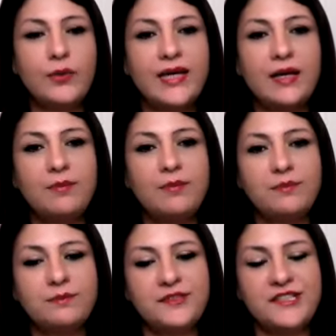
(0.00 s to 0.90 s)
we keep
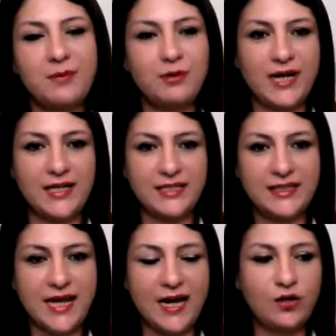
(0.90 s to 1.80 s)

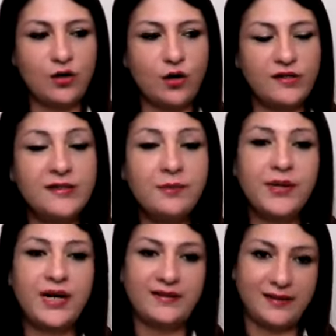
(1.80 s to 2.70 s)
sabotaging that or
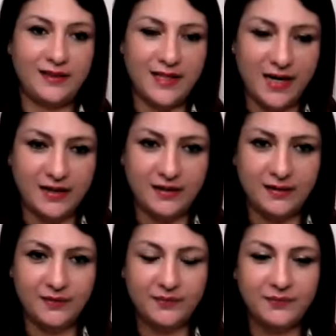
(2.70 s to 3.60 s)
suppressing that.
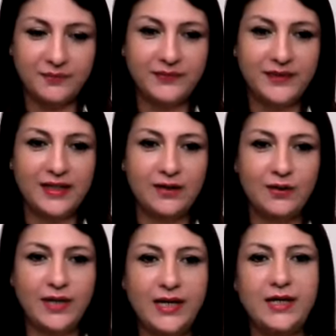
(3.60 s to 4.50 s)

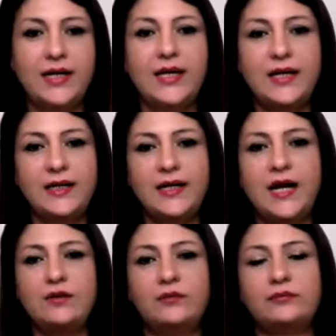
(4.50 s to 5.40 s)
Okay,
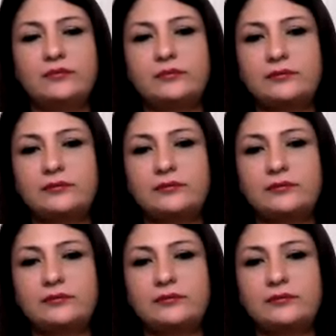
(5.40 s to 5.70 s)
now,